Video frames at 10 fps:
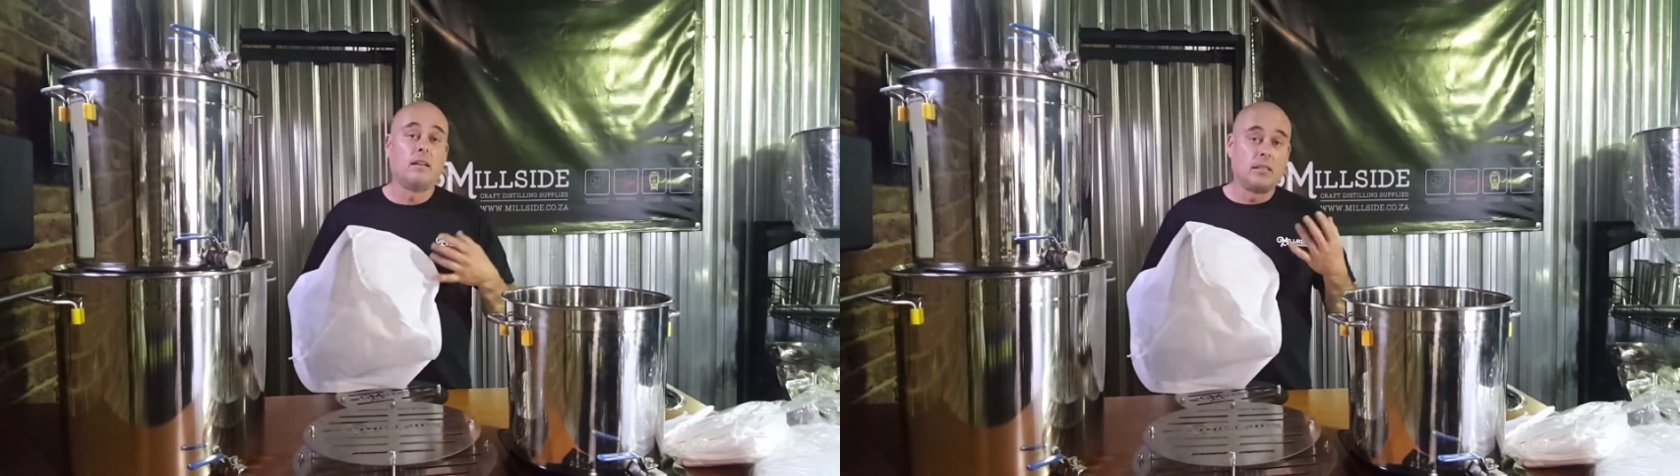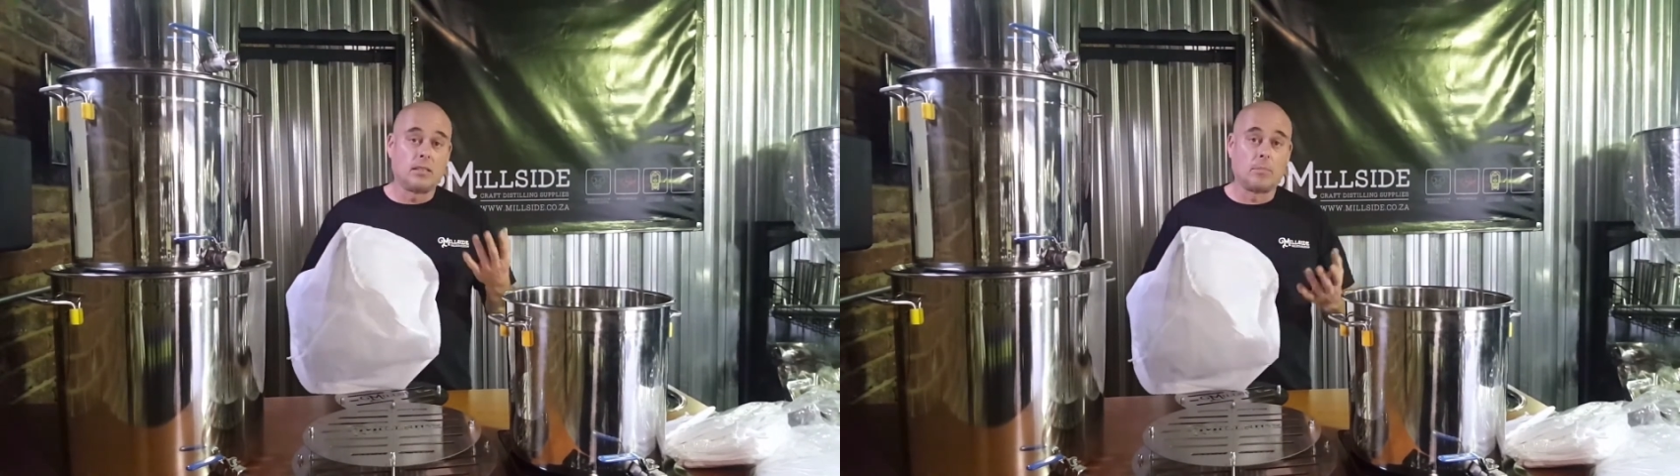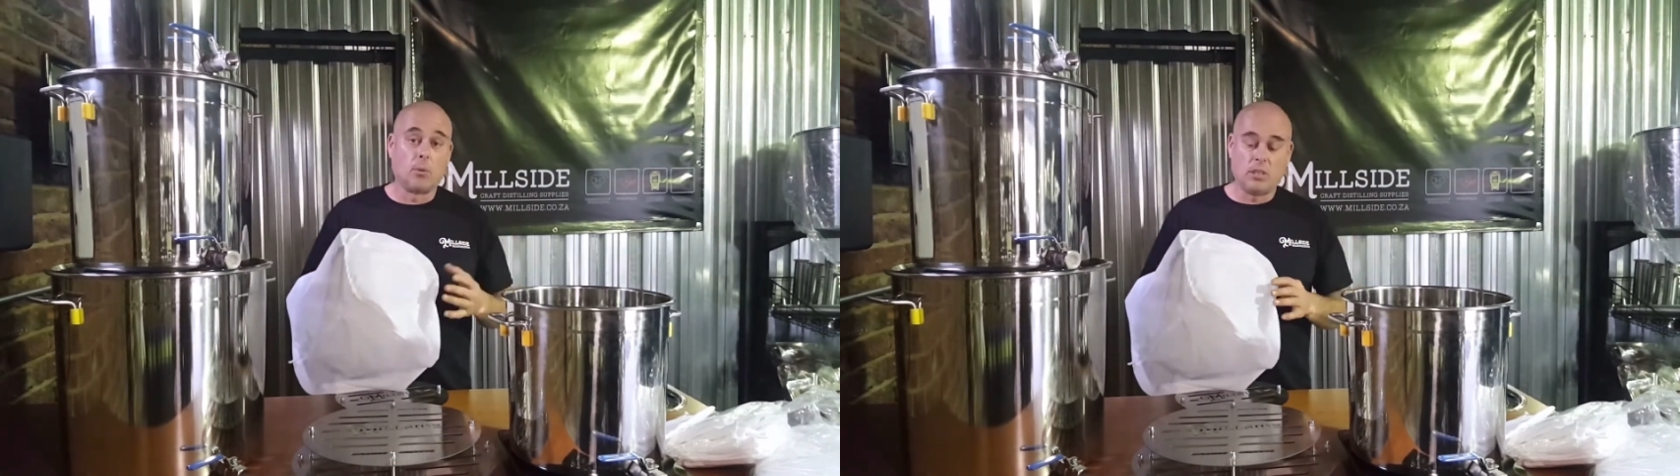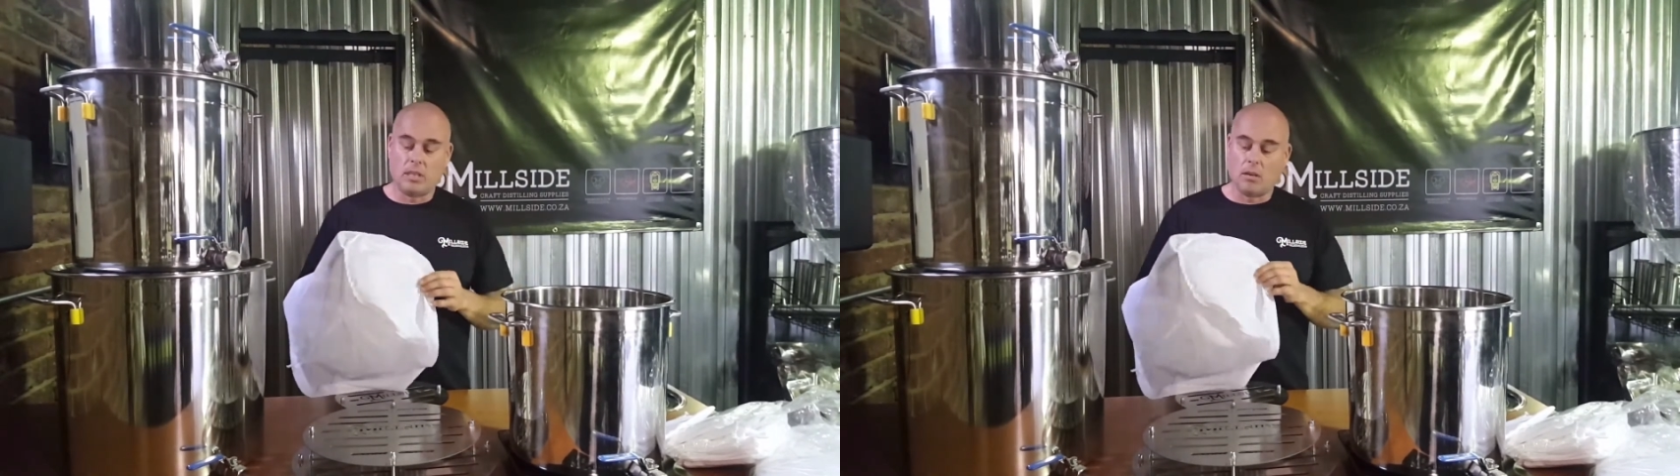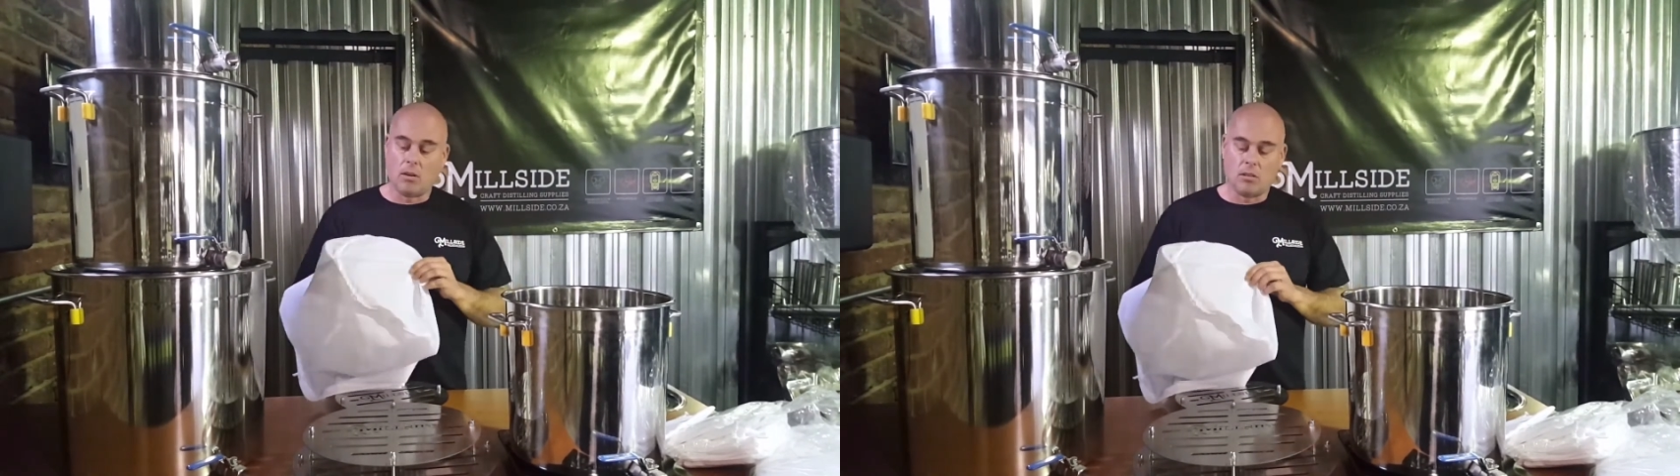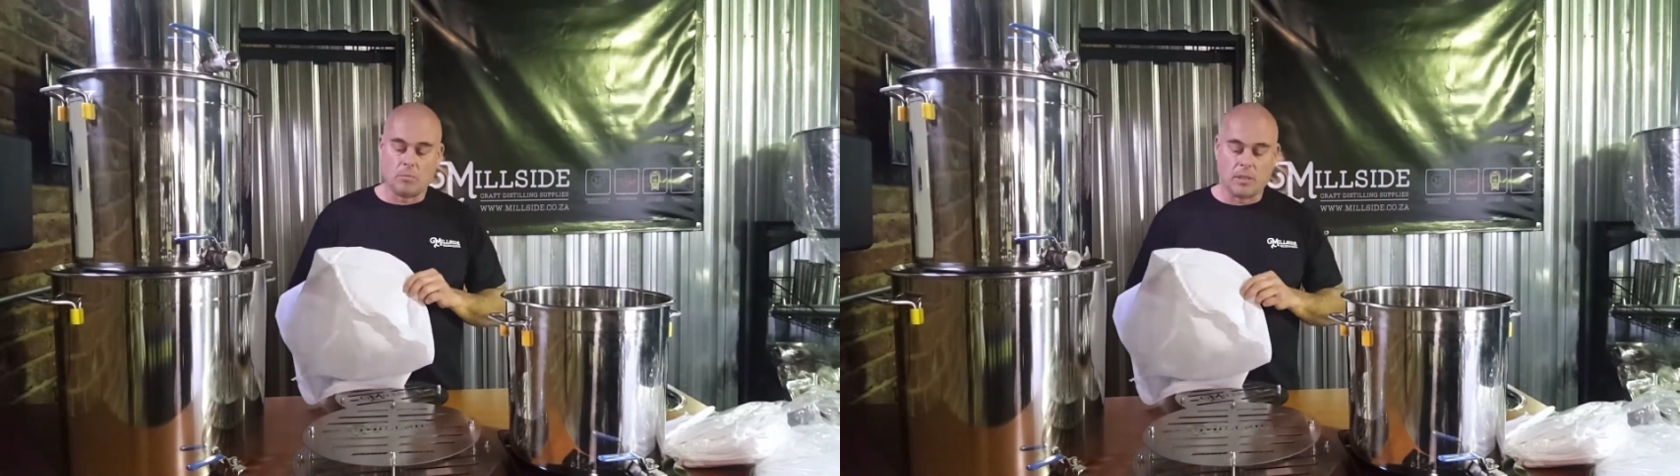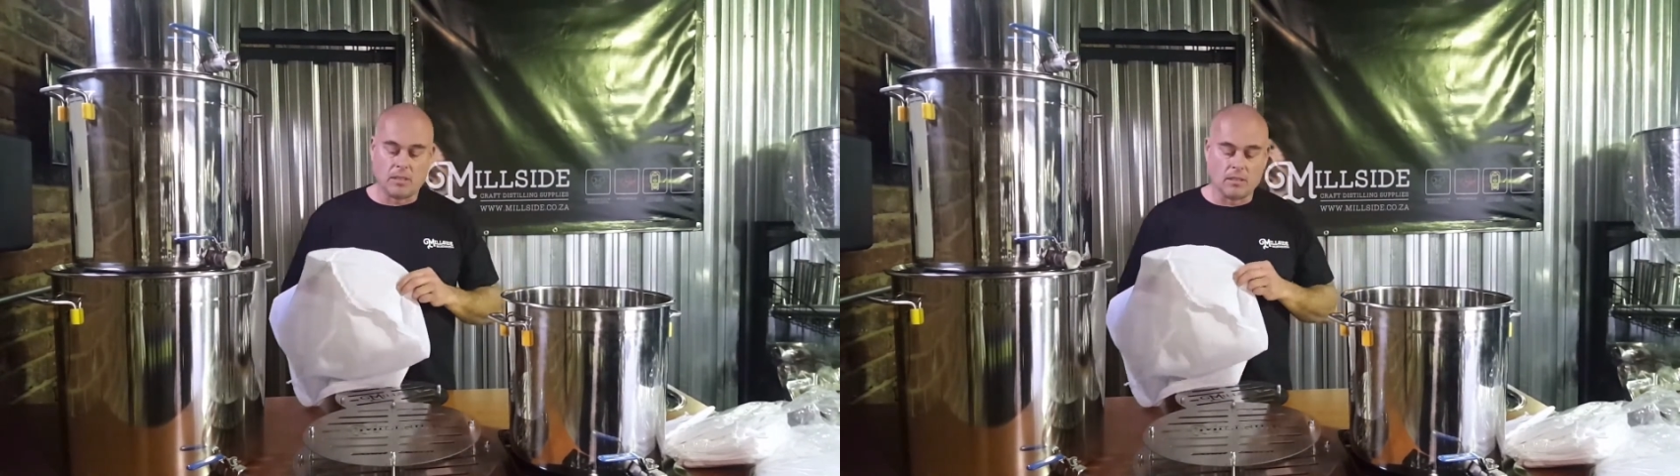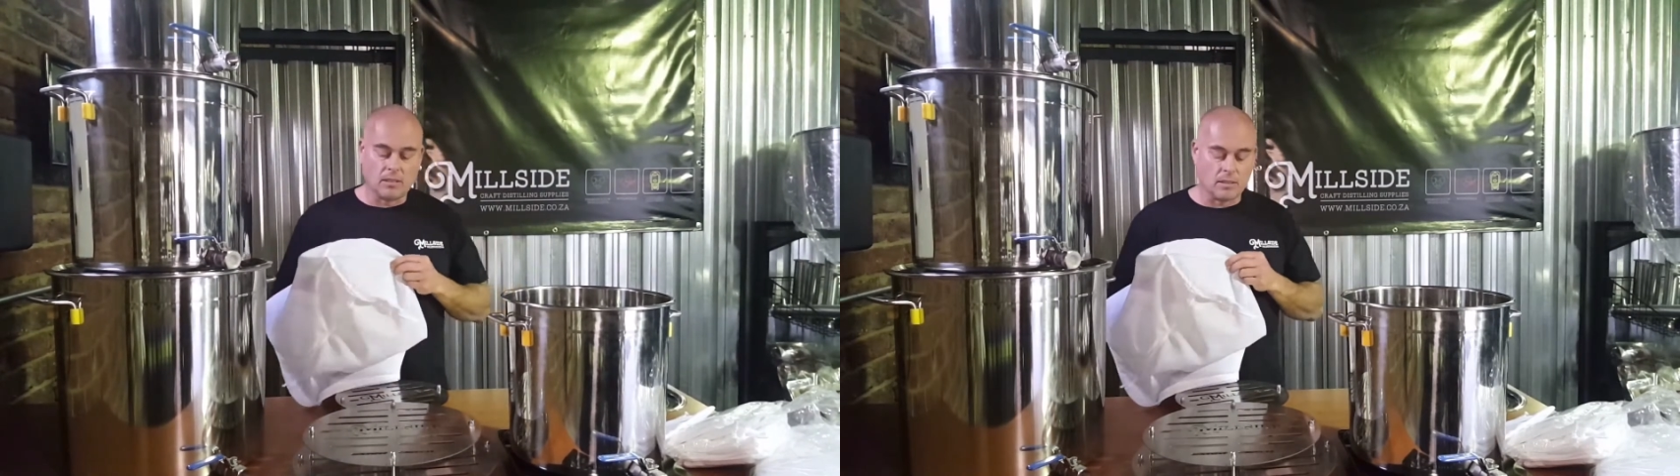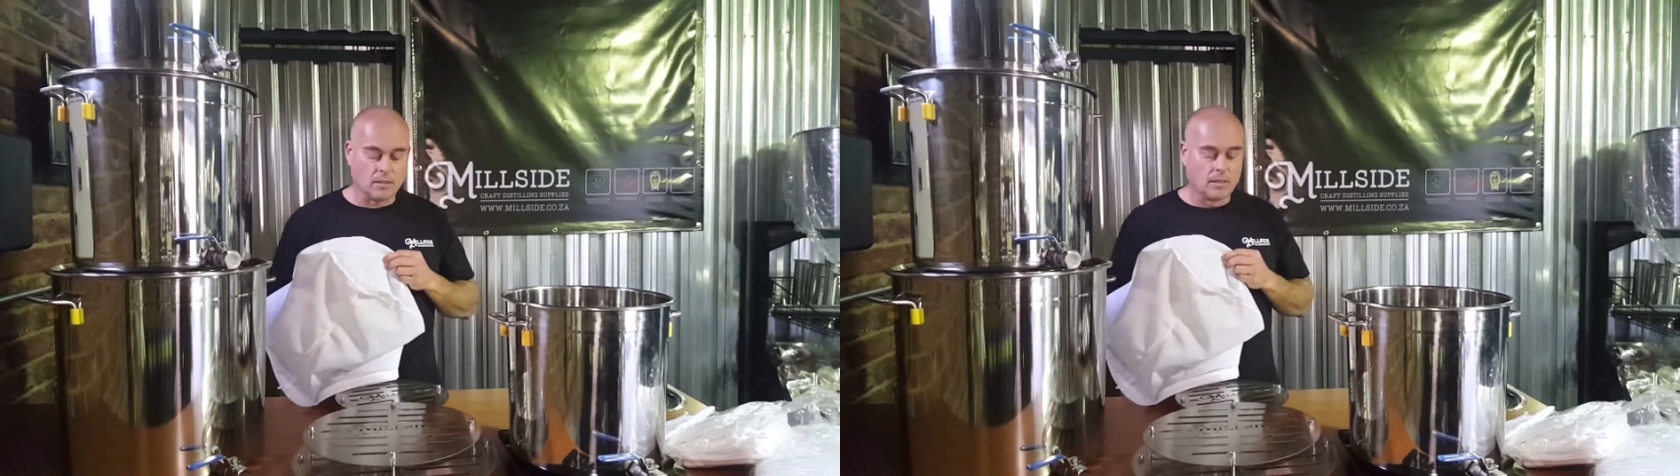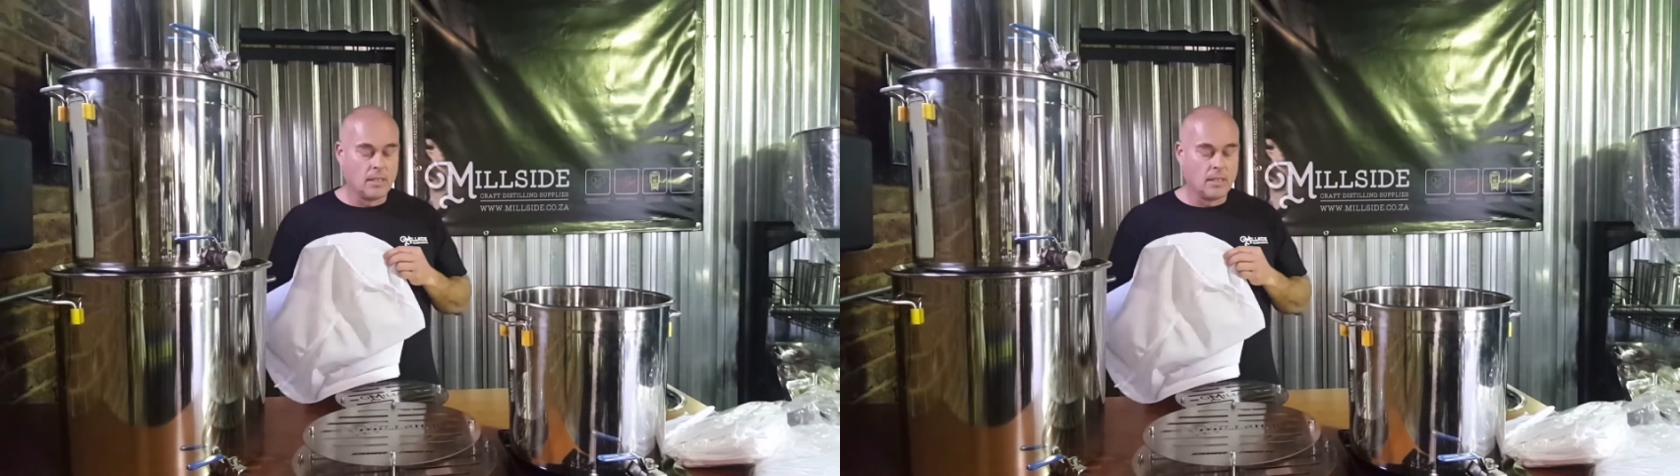supporting local businesses.